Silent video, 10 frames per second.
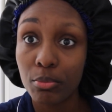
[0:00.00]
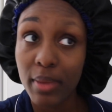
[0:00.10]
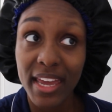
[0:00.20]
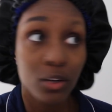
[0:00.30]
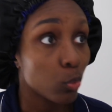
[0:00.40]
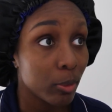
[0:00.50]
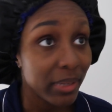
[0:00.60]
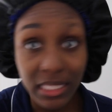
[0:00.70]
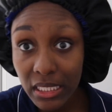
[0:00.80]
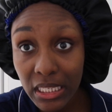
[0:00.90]
man,
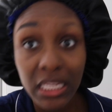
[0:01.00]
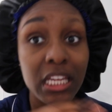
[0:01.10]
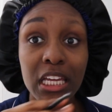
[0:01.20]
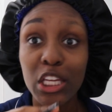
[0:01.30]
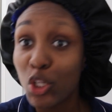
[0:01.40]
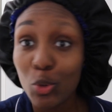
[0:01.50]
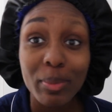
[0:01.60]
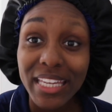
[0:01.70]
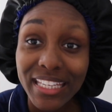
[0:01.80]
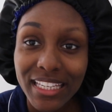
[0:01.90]
woman,
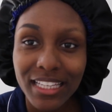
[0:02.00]
human.